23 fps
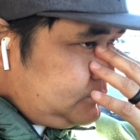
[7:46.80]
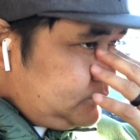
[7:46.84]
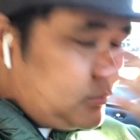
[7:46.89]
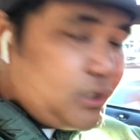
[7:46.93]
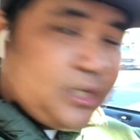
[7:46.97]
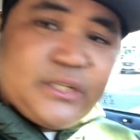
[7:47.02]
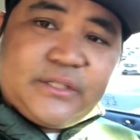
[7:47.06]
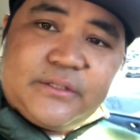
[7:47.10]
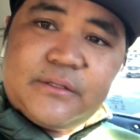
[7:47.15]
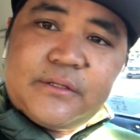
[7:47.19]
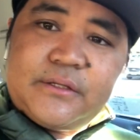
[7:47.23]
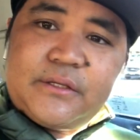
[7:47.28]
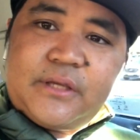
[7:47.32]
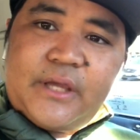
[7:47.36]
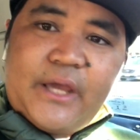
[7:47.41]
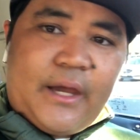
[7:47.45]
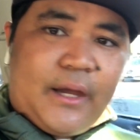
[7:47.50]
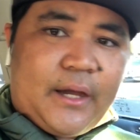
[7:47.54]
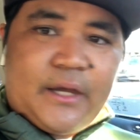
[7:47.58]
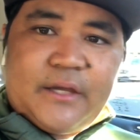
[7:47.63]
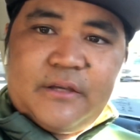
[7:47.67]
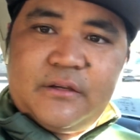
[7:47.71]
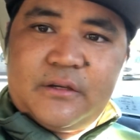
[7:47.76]
But
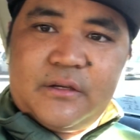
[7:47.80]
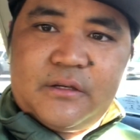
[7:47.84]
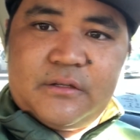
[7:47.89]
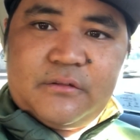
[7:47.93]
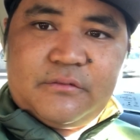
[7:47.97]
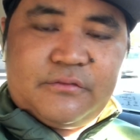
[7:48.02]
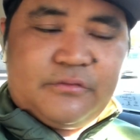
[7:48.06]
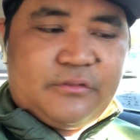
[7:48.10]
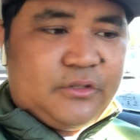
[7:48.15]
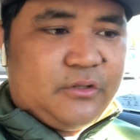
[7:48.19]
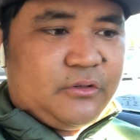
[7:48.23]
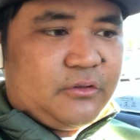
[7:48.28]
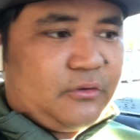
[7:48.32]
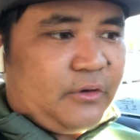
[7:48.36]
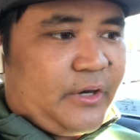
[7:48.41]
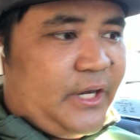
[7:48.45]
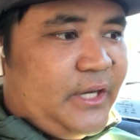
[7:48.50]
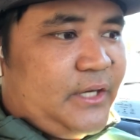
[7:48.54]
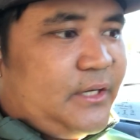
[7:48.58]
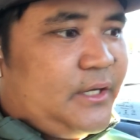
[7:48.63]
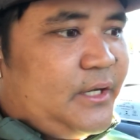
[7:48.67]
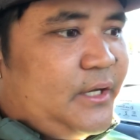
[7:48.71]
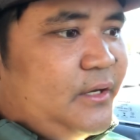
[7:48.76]
yeah, I feel
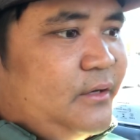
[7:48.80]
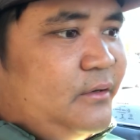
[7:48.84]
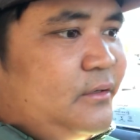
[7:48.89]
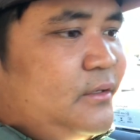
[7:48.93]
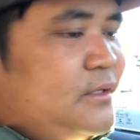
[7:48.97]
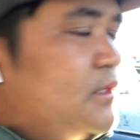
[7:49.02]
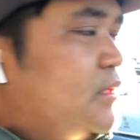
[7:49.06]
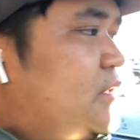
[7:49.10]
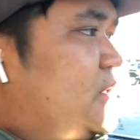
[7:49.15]
great now.